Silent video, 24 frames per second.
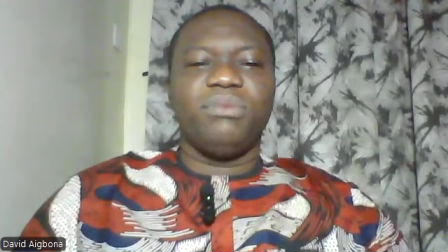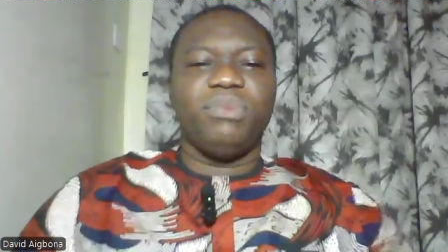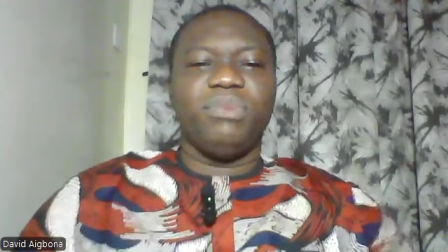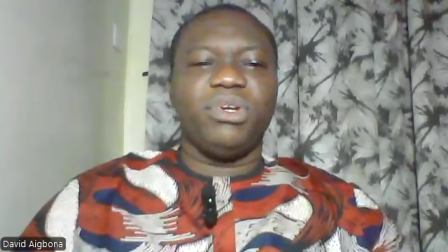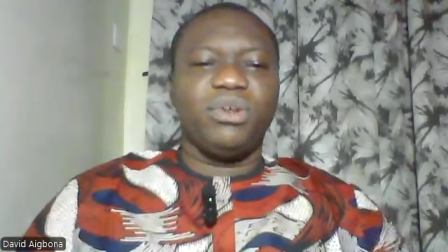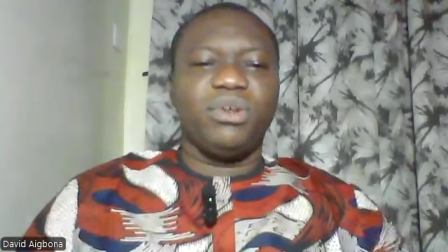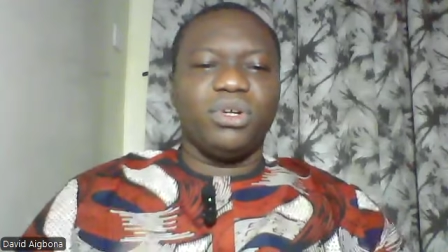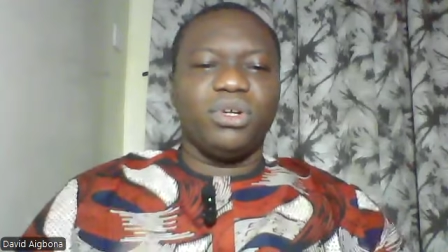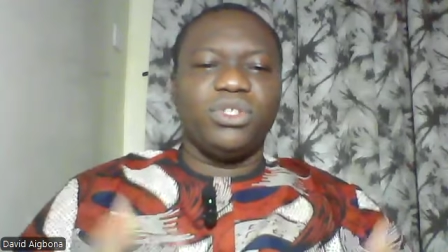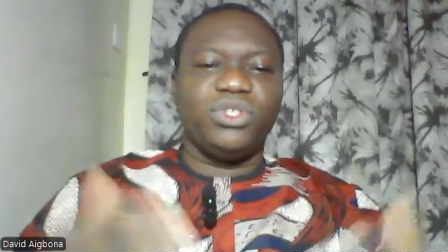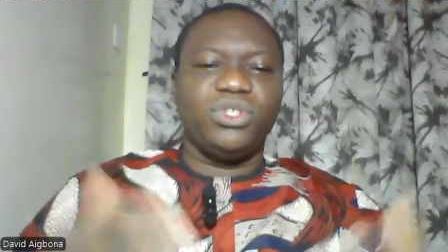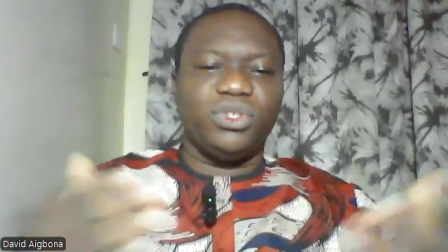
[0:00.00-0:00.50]

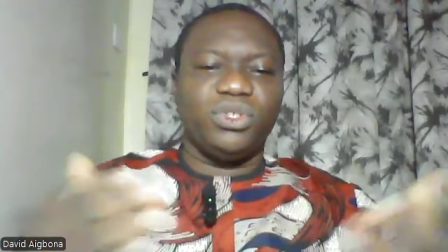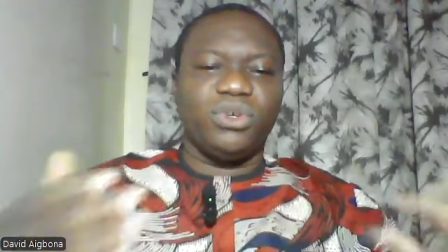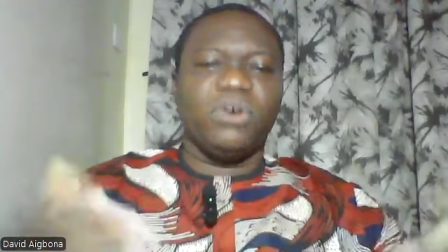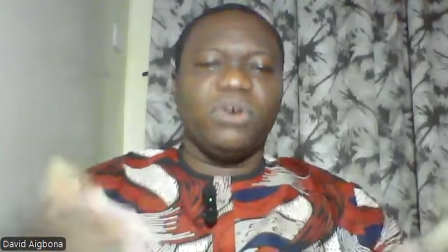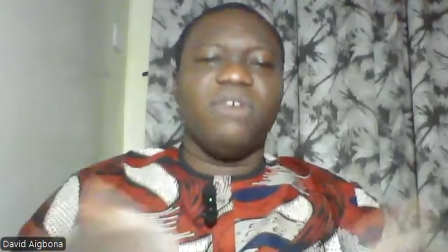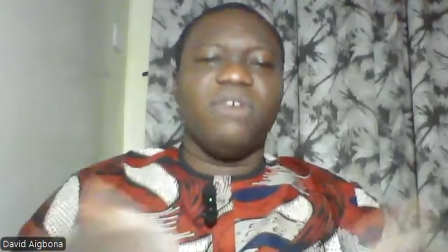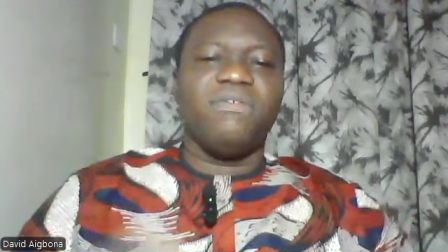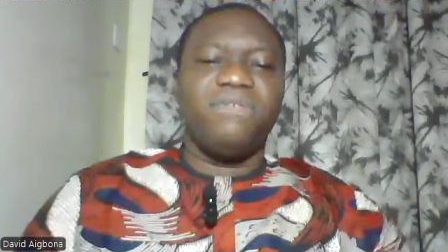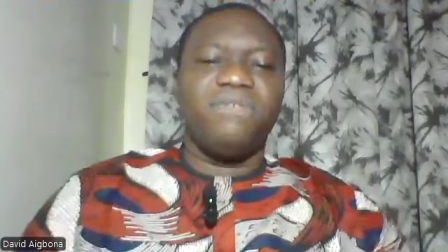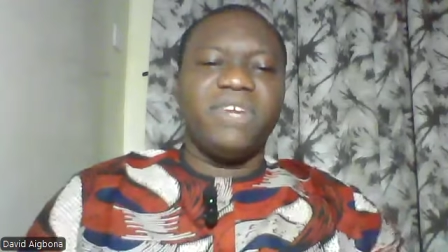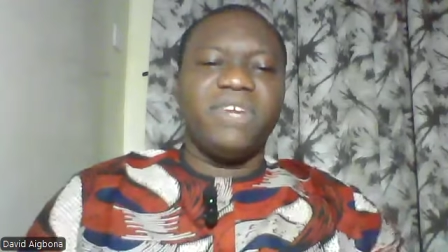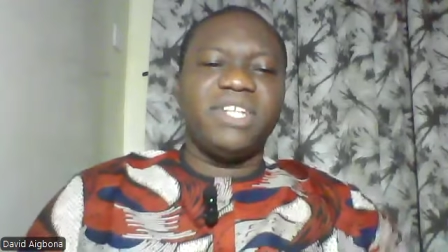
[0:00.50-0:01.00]
because you
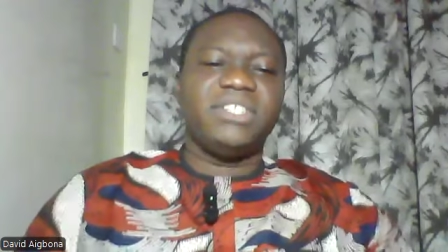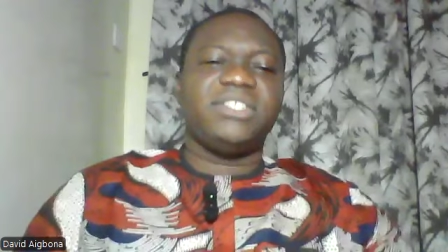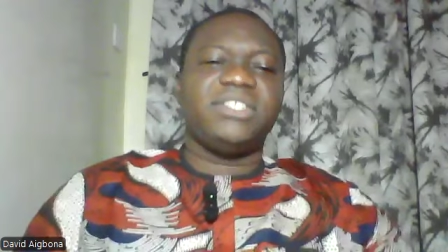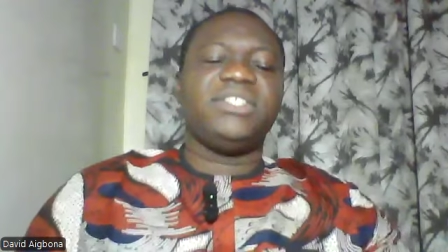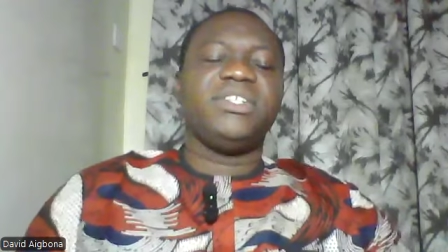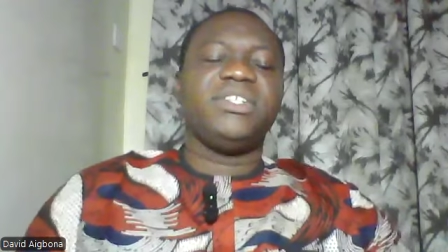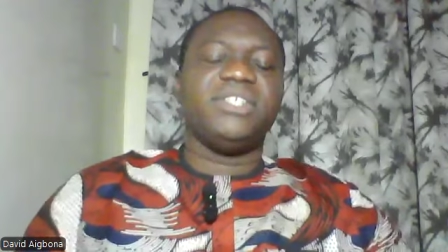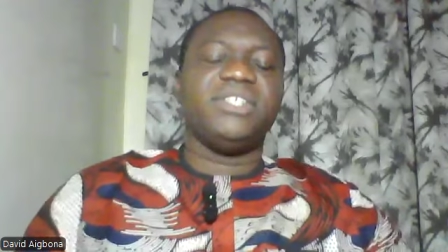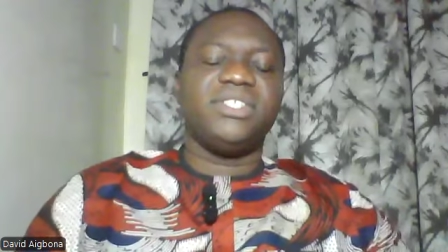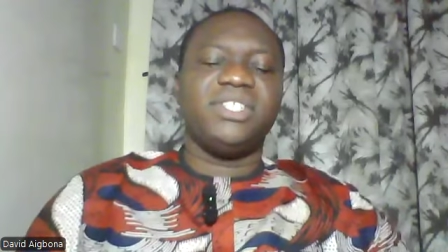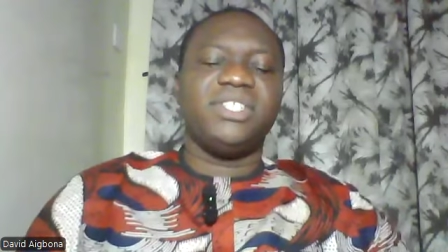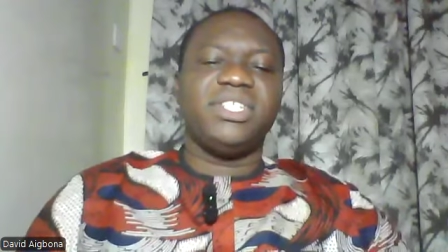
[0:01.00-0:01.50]

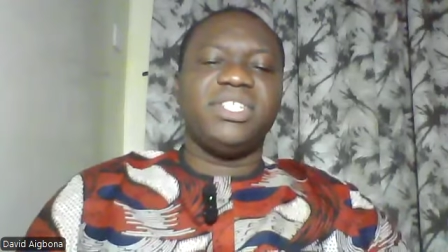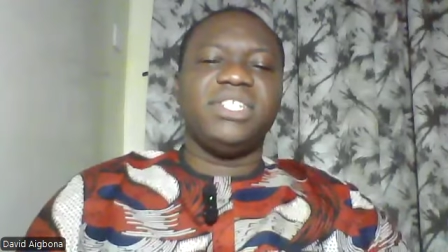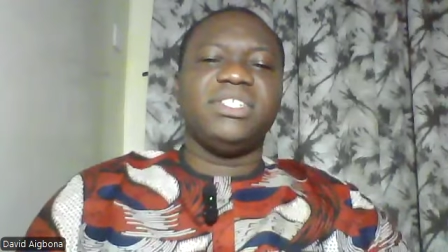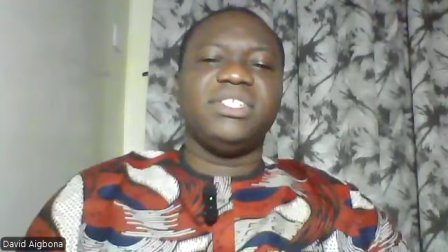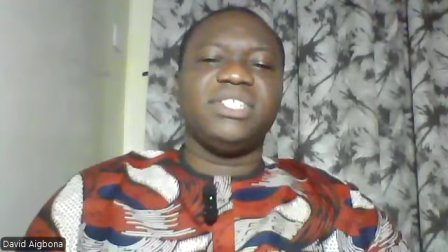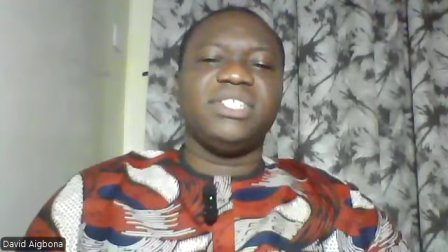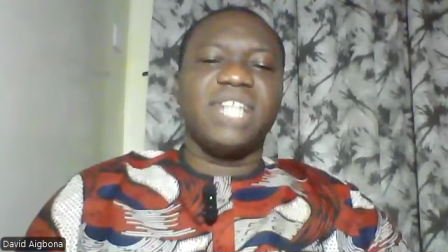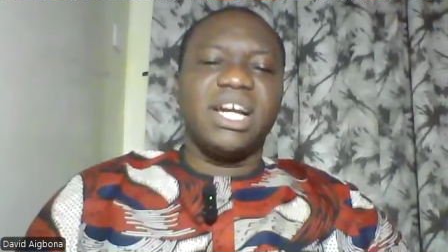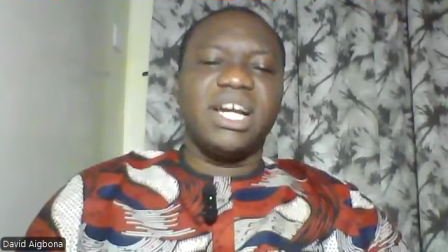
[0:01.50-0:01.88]
confessed your sins,